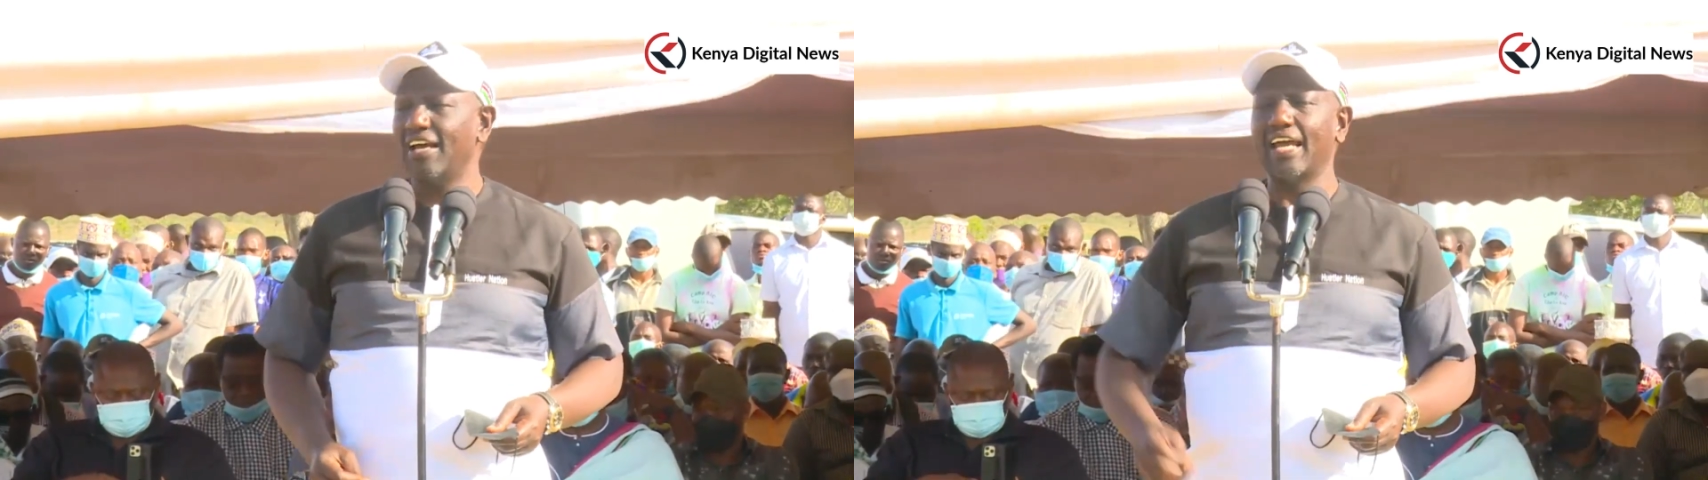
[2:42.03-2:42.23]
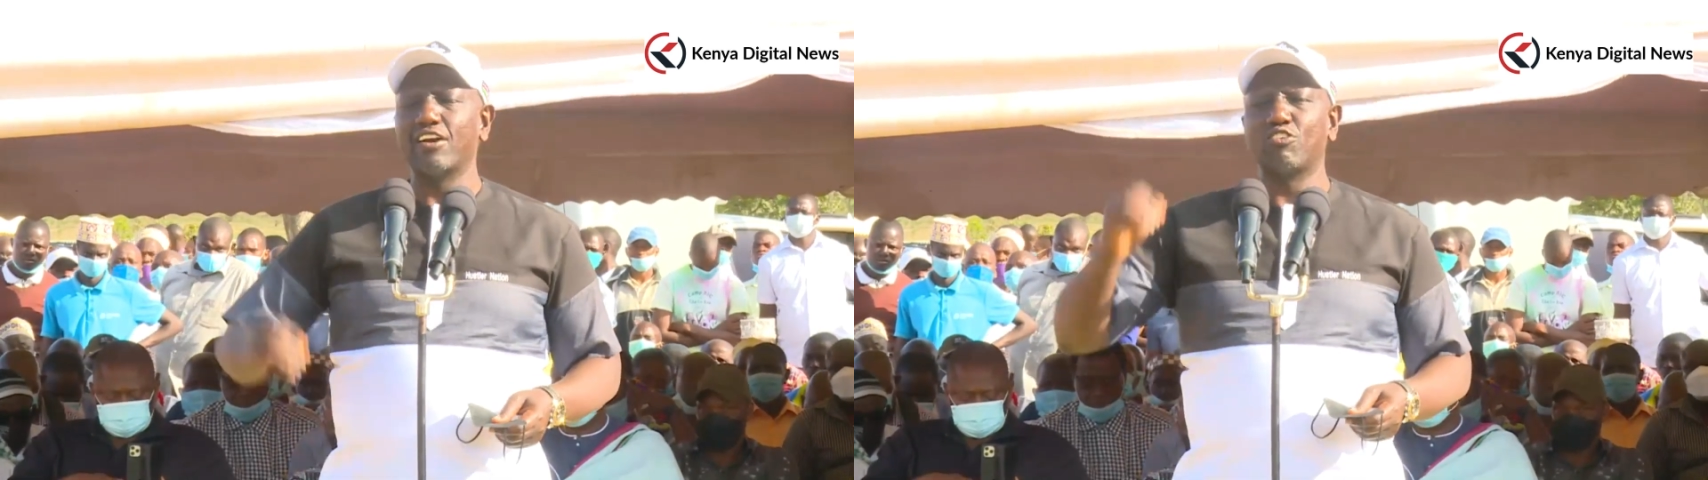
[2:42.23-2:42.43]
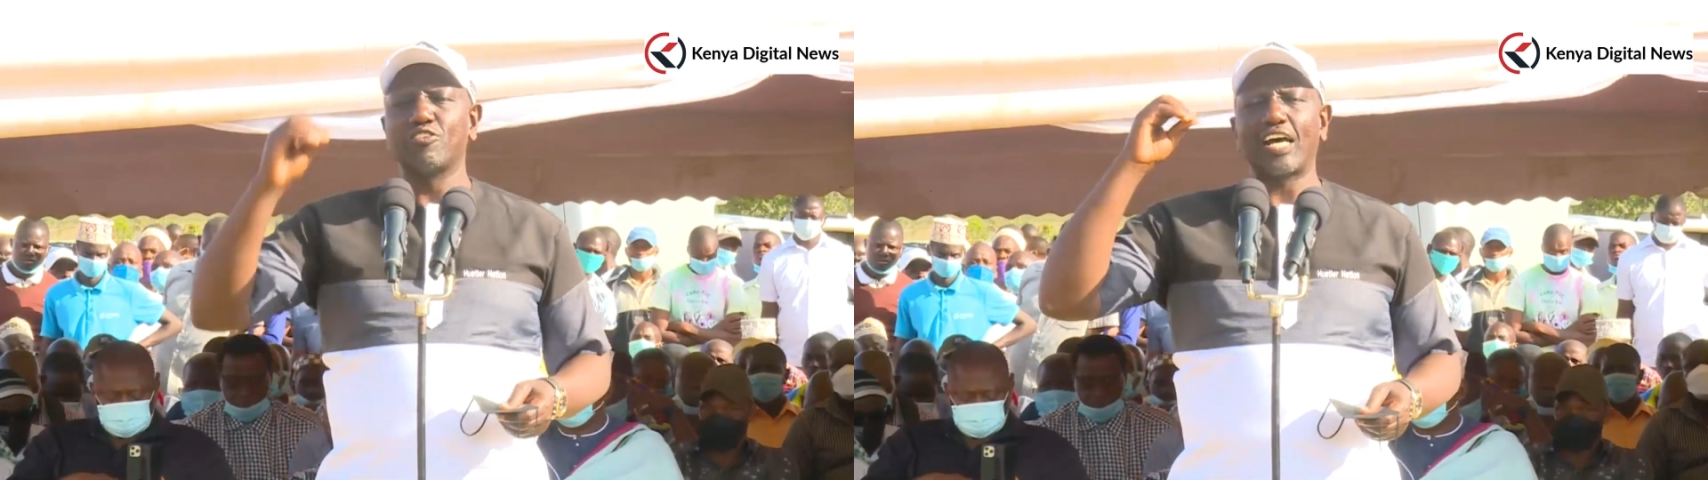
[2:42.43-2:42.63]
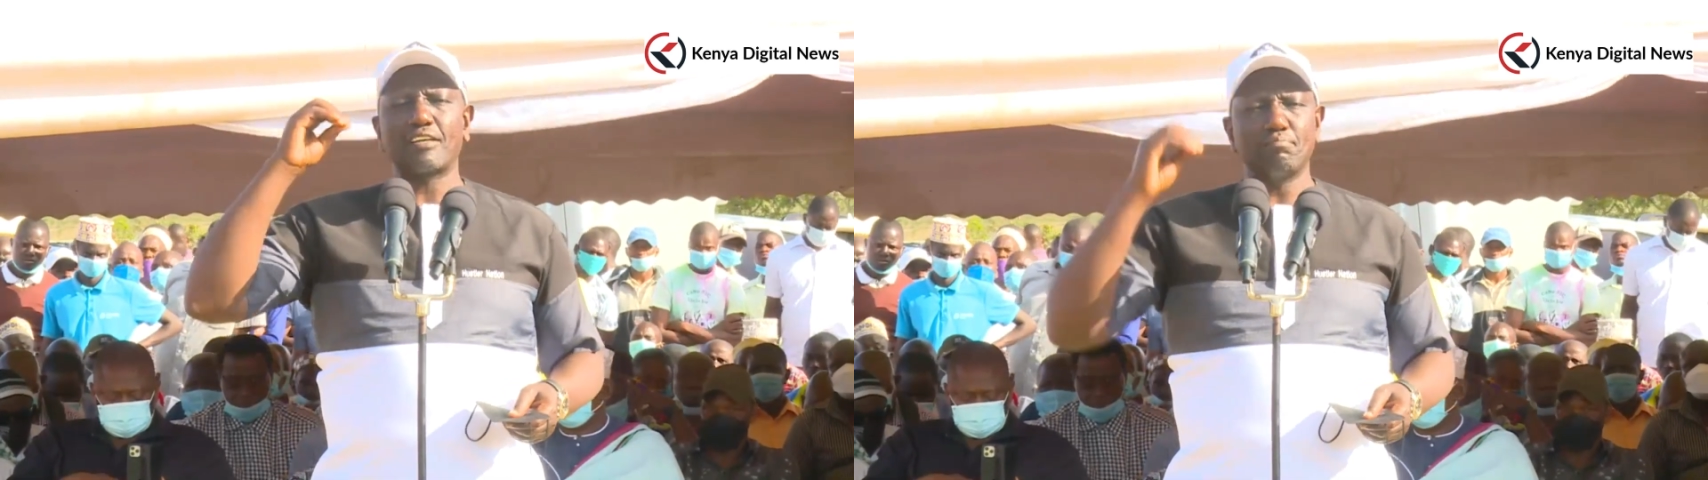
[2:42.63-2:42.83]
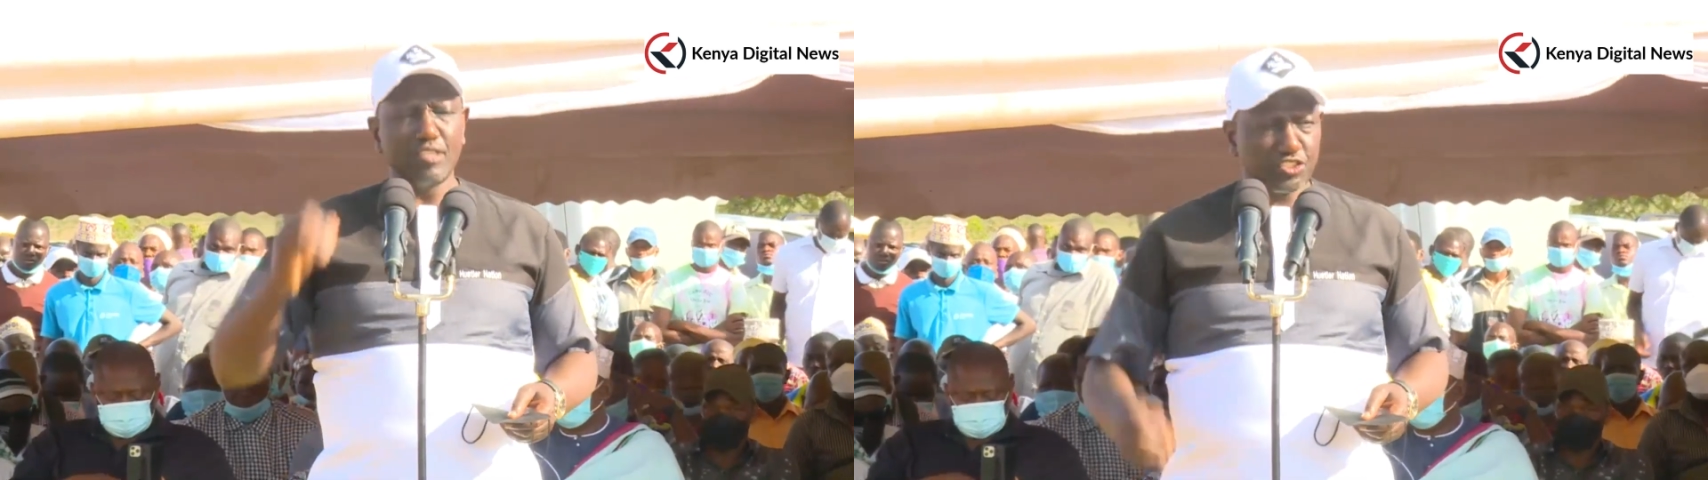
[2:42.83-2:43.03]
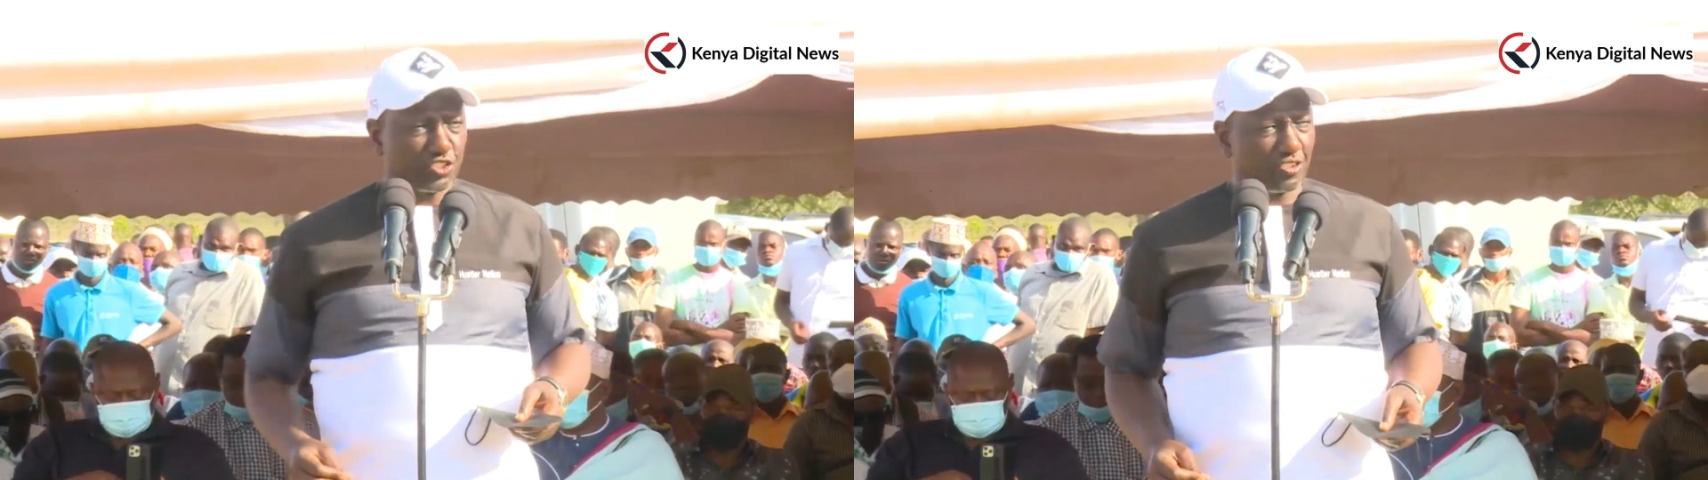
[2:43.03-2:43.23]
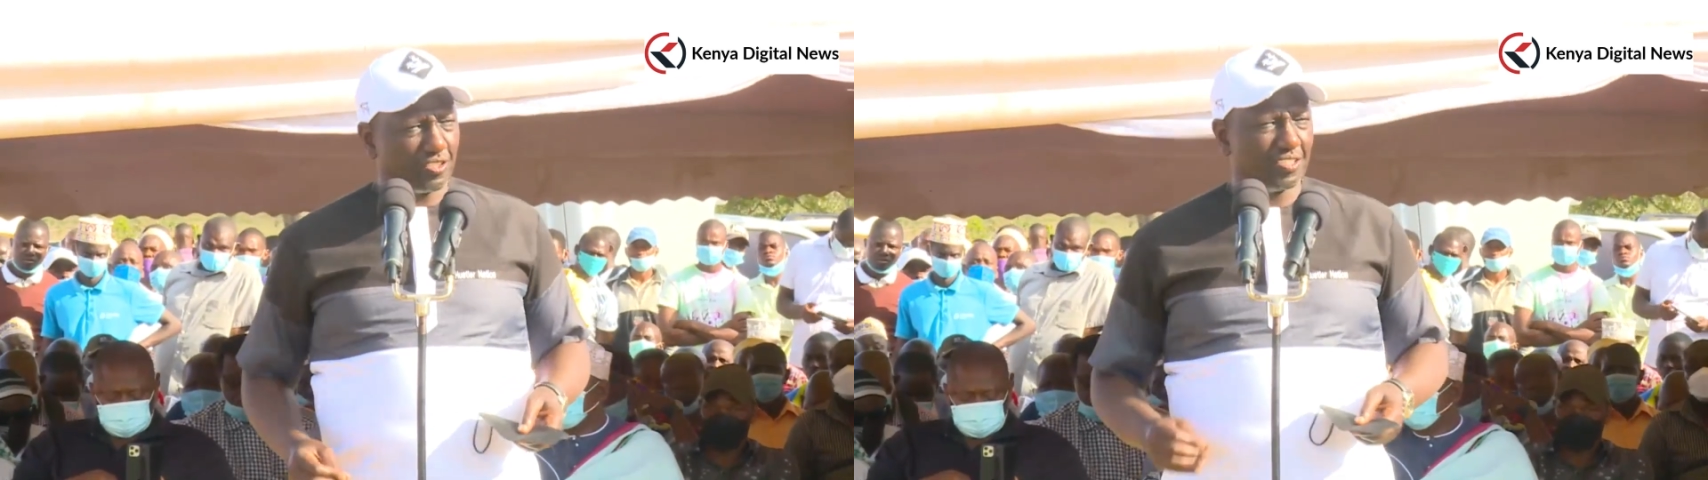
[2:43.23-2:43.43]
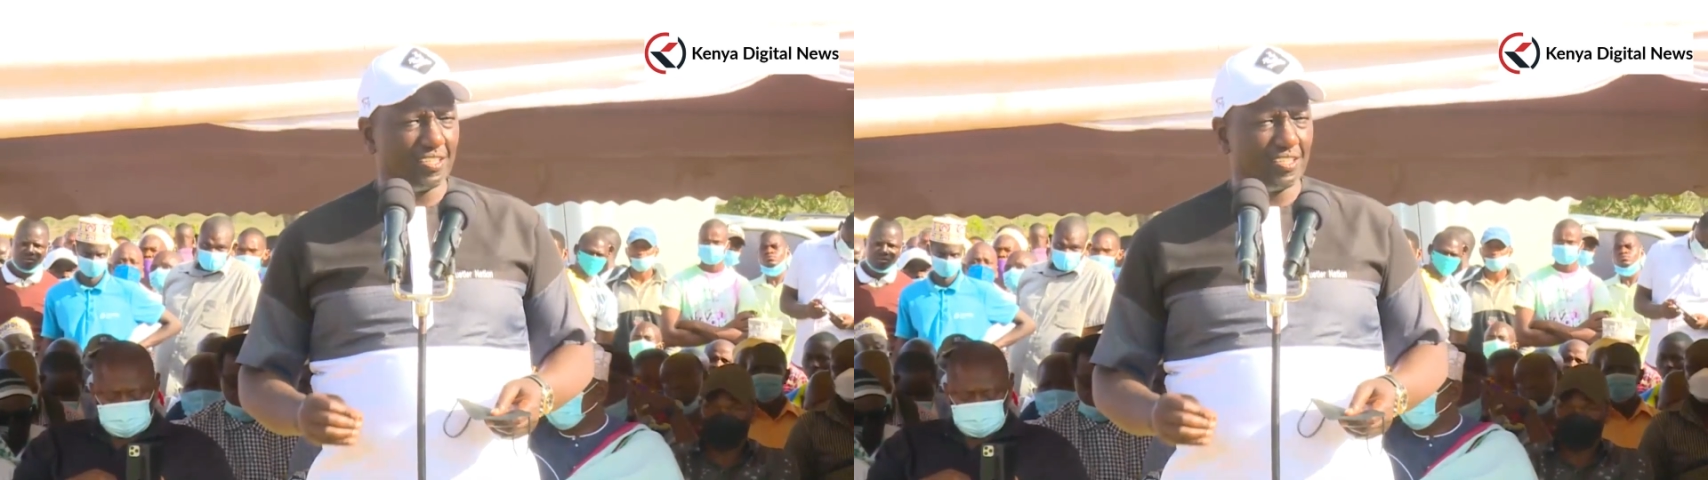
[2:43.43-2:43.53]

And on that mission,